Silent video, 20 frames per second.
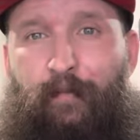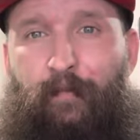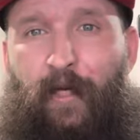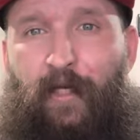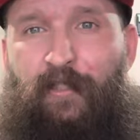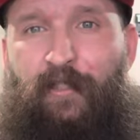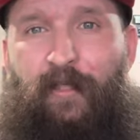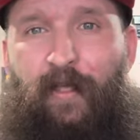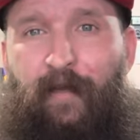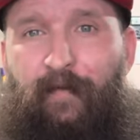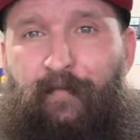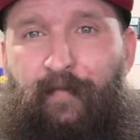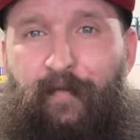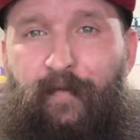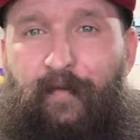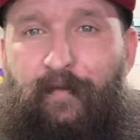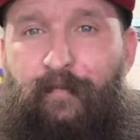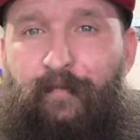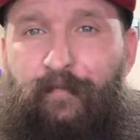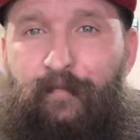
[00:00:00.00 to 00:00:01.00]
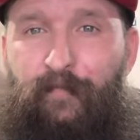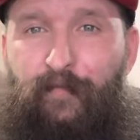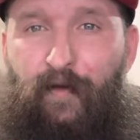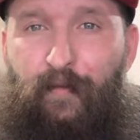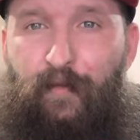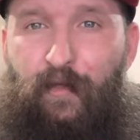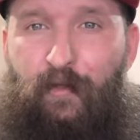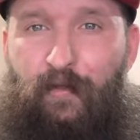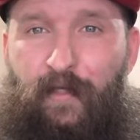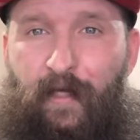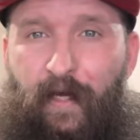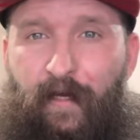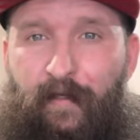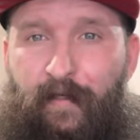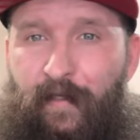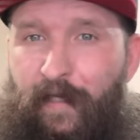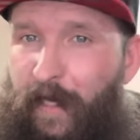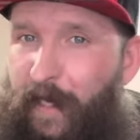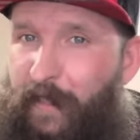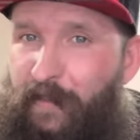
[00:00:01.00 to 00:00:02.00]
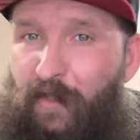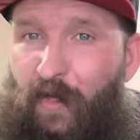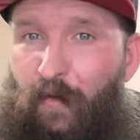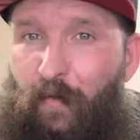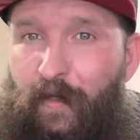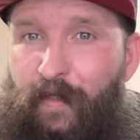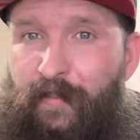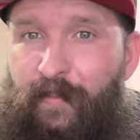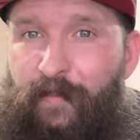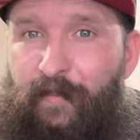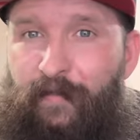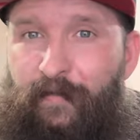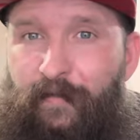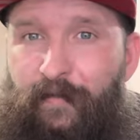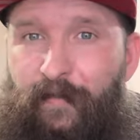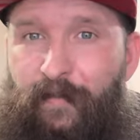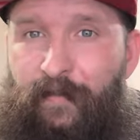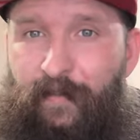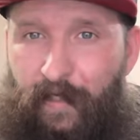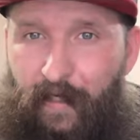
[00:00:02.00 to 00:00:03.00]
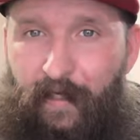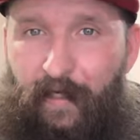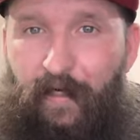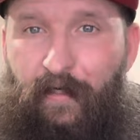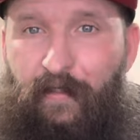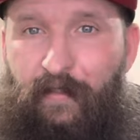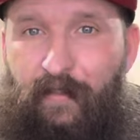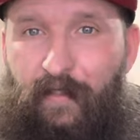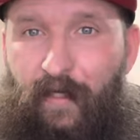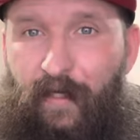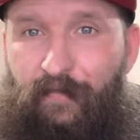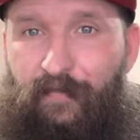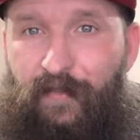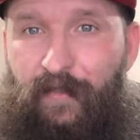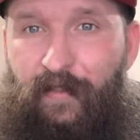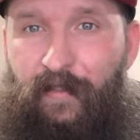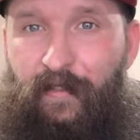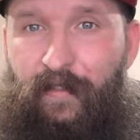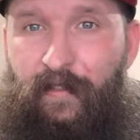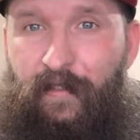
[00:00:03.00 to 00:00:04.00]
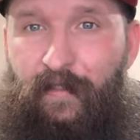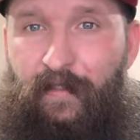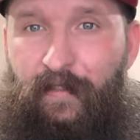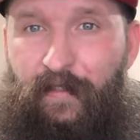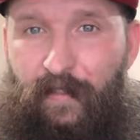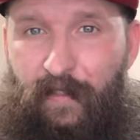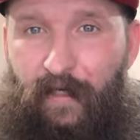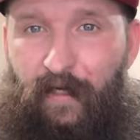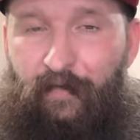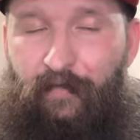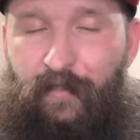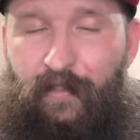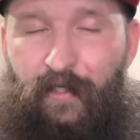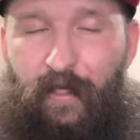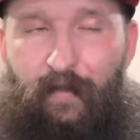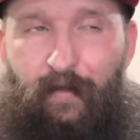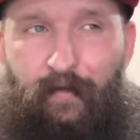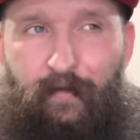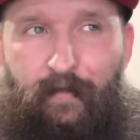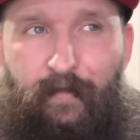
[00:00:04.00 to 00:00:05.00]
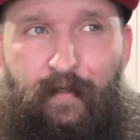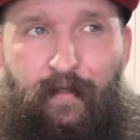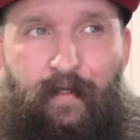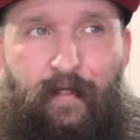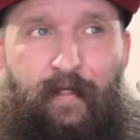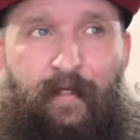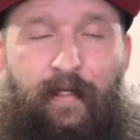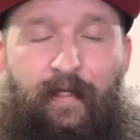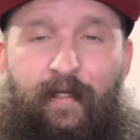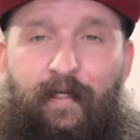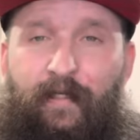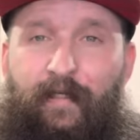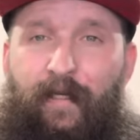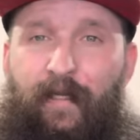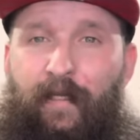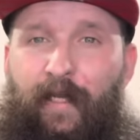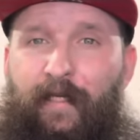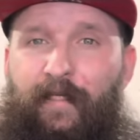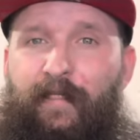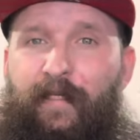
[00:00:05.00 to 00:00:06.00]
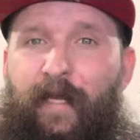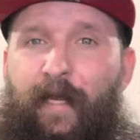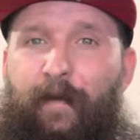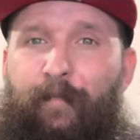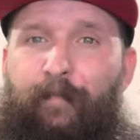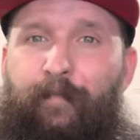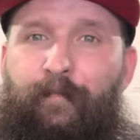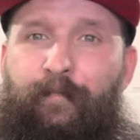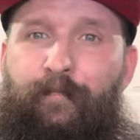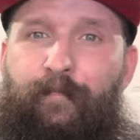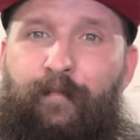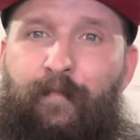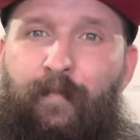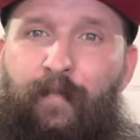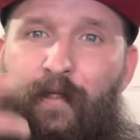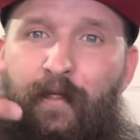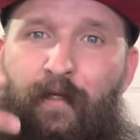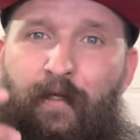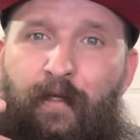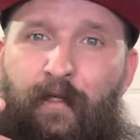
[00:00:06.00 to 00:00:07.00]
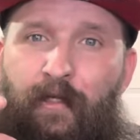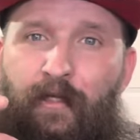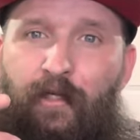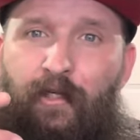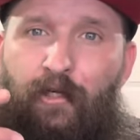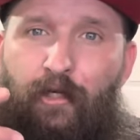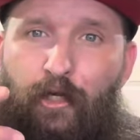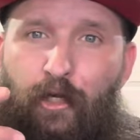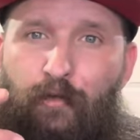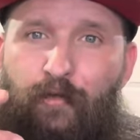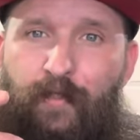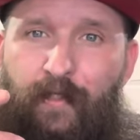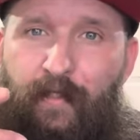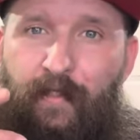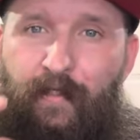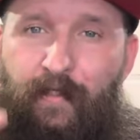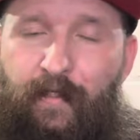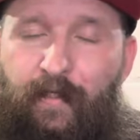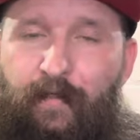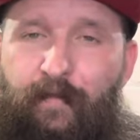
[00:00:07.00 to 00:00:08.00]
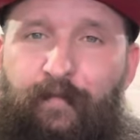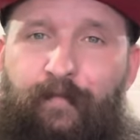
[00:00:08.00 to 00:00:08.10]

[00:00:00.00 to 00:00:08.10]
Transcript: Much love from Utah. As always, take care of yourselves, take care of each other. Until next time, deuces.